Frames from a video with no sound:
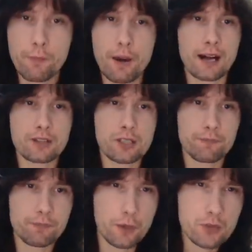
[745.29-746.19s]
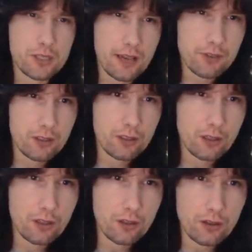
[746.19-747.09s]
But I'm just having a
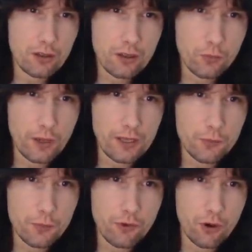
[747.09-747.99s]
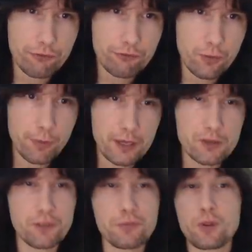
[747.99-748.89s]
look whether we've got foot
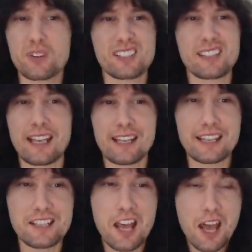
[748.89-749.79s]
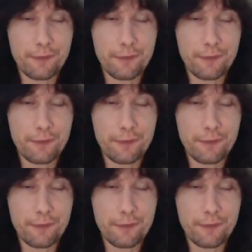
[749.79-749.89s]
pedals, obviously got set lists.